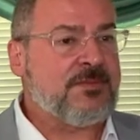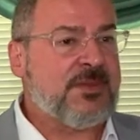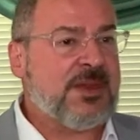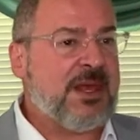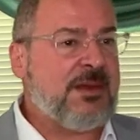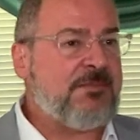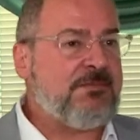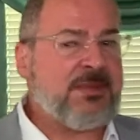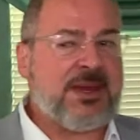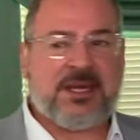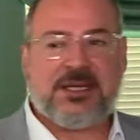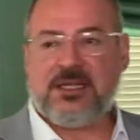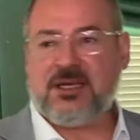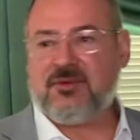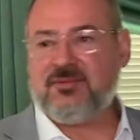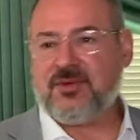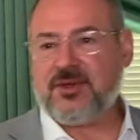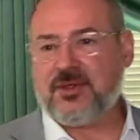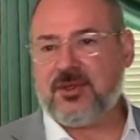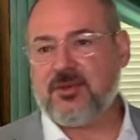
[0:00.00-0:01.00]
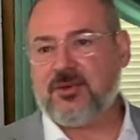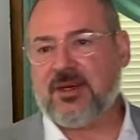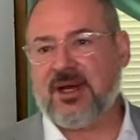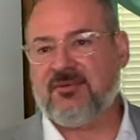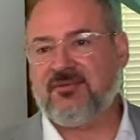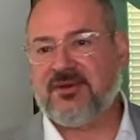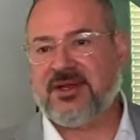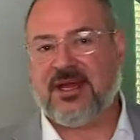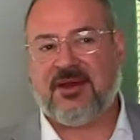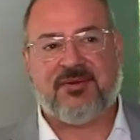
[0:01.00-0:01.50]
And many of you
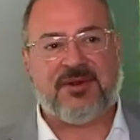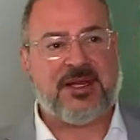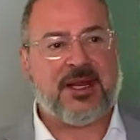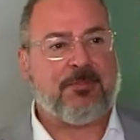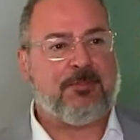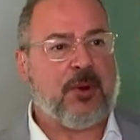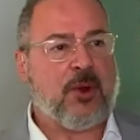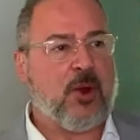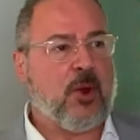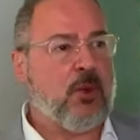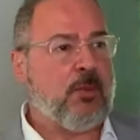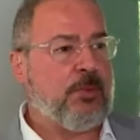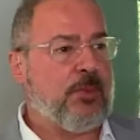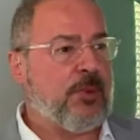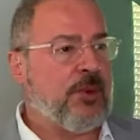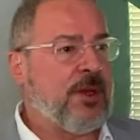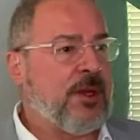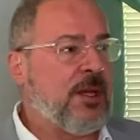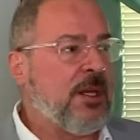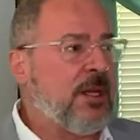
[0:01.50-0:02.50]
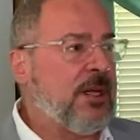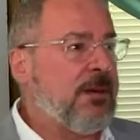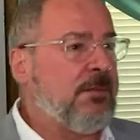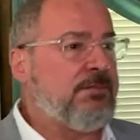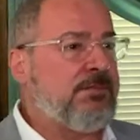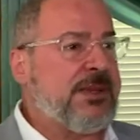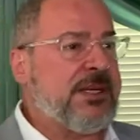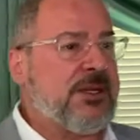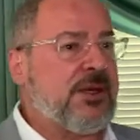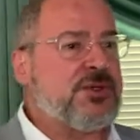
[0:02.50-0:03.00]
have given up hope
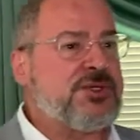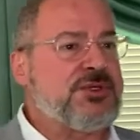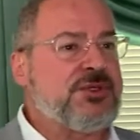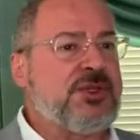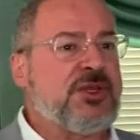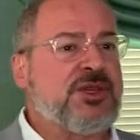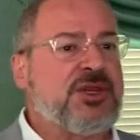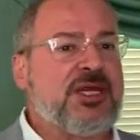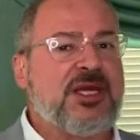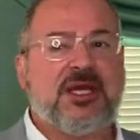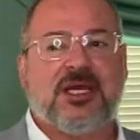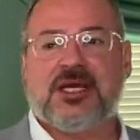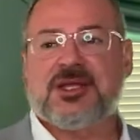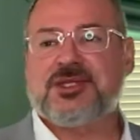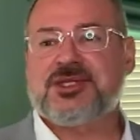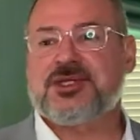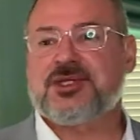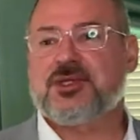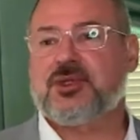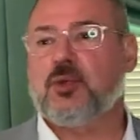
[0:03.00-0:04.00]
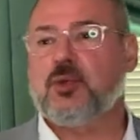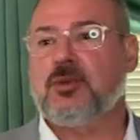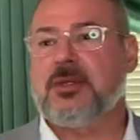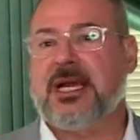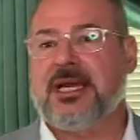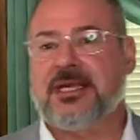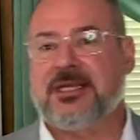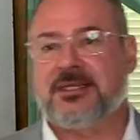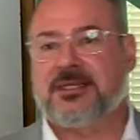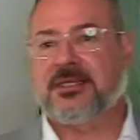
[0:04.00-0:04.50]
because you think it's too
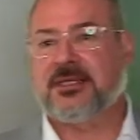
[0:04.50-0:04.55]
late.